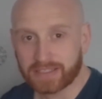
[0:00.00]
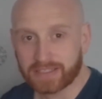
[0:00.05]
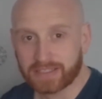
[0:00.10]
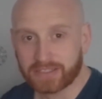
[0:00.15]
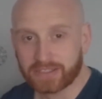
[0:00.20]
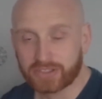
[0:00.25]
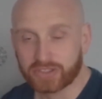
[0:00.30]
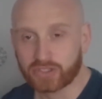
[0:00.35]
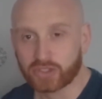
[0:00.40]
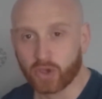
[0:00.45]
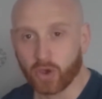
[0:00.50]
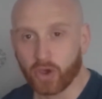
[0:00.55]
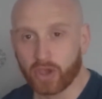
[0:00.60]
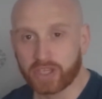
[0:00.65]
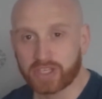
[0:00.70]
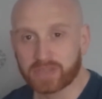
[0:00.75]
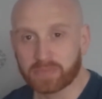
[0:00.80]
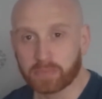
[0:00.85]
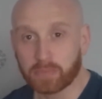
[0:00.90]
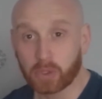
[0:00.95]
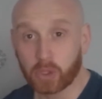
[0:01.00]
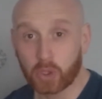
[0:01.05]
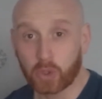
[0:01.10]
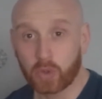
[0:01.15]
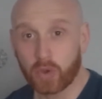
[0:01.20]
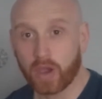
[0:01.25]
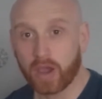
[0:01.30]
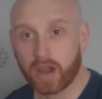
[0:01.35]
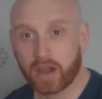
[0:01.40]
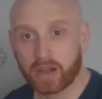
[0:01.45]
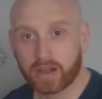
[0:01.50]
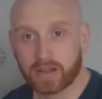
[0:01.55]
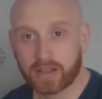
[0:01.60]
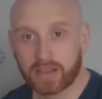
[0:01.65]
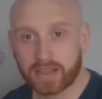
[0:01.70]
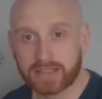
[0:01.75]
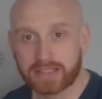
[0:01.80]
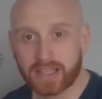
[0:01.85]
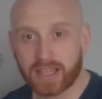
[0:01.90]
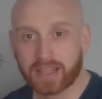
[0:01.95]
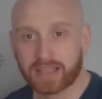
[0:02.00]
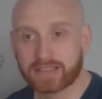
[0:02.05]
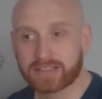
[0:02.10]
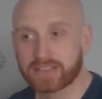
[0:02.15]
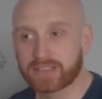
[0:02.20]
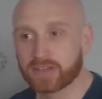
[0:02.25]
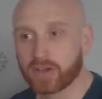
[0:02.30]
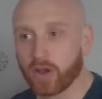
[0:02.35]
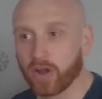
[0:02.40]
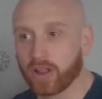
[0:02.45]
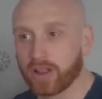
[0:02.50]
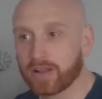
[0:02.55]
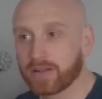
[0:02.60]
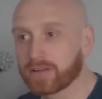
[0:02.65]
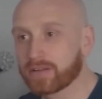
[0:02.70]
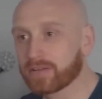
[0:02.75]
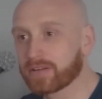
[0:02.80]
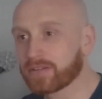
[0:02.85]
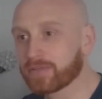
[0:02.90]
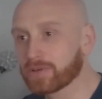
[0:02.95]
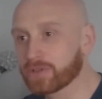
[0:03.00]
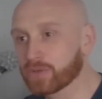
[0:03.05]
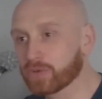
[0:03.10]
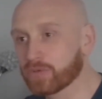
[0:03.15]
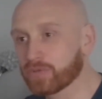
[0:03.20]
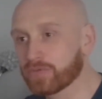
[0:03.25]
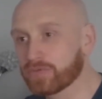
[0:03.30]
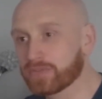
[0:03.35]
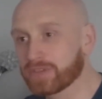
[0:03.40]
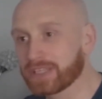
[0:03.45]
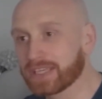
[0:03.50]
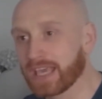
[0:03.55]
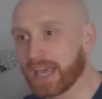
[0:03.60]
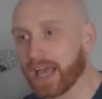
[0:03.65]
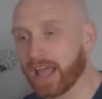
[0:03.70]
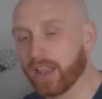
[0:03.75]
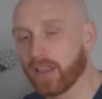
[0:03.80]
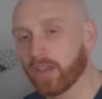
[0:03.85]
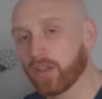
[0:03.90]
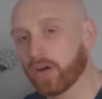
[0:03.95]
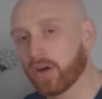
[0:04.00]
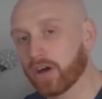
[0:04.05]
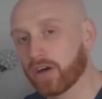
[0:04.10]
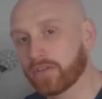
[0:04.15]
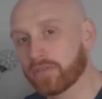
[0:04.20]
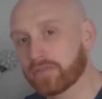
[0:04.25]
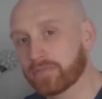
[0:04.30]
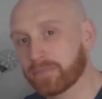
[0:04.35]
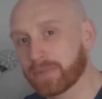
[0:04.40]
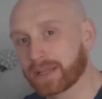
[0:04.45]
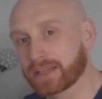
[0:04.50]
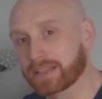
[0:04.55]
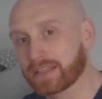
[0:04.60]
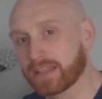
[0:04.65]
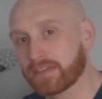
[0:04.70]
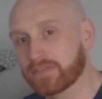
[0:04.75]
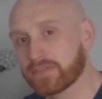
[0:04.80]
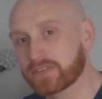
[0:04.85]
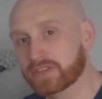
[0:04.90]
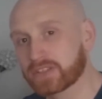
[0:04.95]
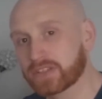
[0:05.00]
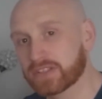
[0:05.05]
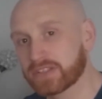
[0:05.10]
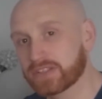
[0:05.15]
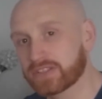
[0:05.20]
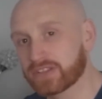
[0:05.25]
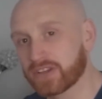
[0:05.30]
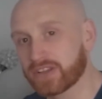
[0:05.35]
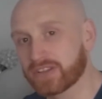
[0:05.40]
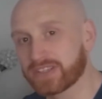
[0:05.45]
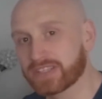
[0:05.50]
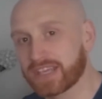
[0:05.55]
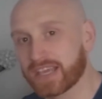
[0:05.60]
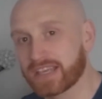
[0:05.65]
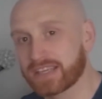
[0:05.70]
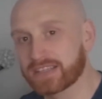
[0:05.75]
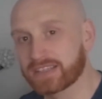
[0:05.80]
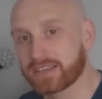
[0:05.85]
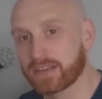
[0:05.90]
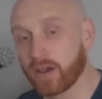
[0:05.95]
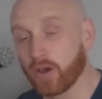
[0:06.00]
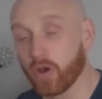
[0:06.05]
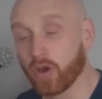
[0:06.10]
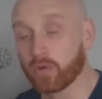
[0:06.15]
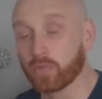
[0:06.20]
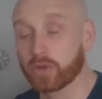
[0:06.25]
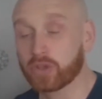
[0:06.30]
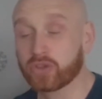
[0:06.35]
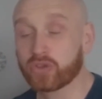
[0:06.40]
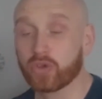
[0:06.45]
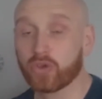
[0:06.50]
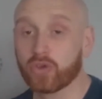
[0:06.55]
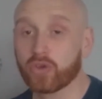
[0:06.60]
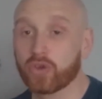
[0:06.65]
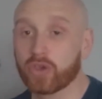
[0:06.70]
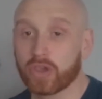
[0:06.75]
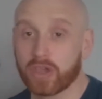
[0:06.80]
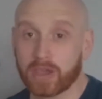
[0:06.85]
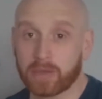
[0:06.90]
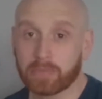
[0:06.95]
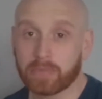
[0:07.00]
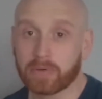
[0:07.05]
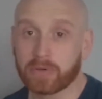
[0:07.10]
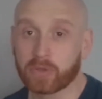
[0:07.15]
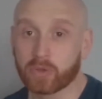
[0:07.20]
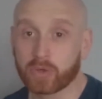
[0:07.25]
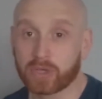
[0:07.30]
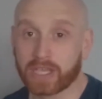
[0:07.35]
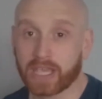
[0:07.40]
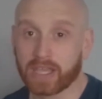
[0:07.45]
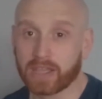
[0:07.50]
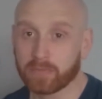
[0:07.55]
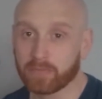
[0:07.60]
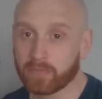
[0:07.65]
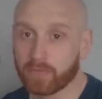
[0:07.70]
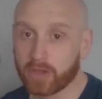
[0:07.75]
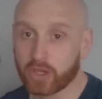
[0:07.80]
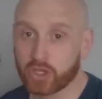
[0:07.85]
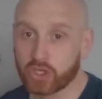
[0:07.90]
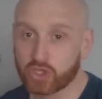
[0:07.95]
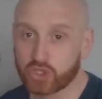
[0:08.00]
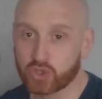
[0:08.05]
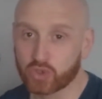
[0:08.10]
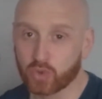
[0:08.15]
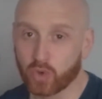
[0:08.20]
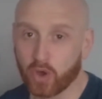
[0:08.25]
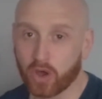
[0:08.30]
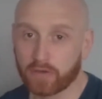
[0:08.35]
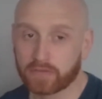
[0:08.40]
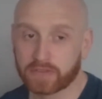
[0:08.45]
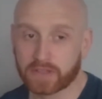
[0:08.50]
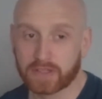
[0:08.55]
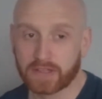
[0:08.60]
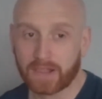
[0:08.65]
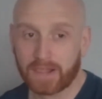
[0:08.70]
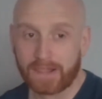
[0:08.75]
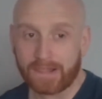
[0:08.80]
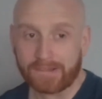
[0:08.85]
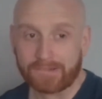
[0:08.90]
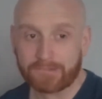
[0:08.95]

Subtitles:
Scottish bluer, as I like to call it. We don't get a lot of magnificent sunsets, or we do, but we don't get them so often.